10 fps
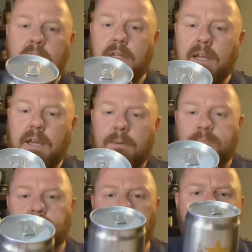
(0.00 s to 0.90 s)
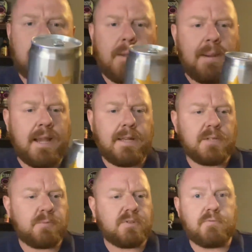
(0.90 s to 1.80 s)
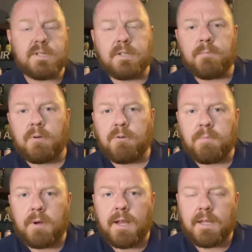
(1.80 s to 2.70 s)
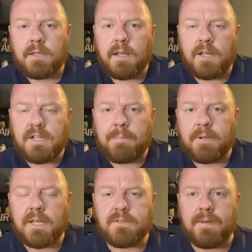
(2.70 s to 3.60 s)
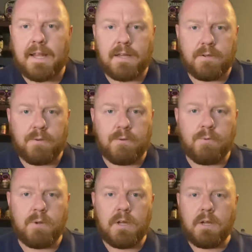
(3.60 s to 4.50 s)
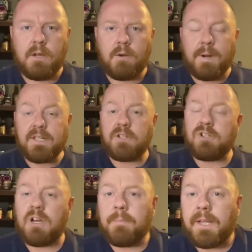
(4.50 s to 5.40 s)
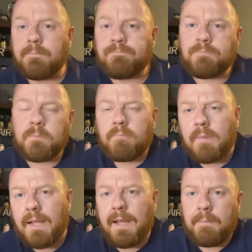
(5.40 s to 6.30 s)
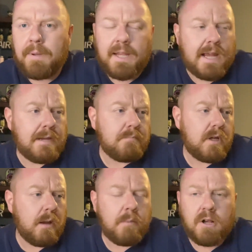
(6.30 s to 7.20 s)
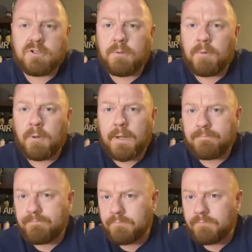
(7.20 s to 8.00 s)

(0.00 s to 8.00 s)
Apparently this was originally brewed by a Japanese fella who went to Germany and became a master brewer